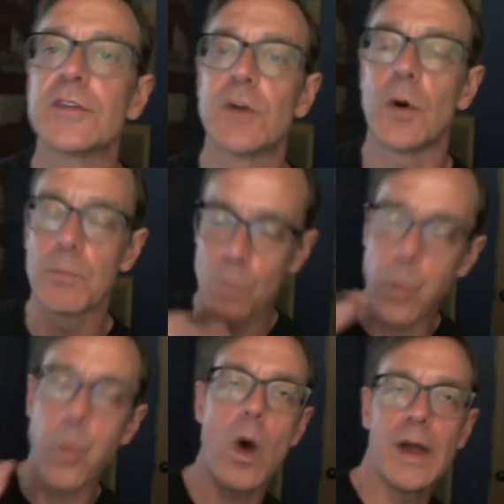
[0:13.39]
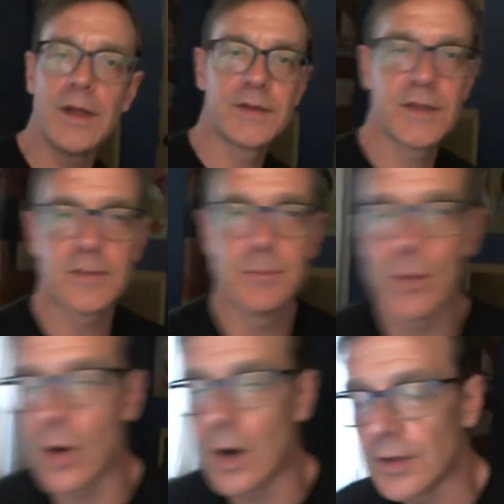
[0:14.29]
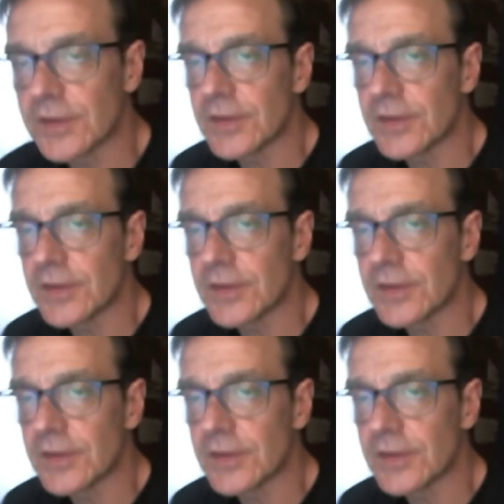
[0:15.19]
So why is this important?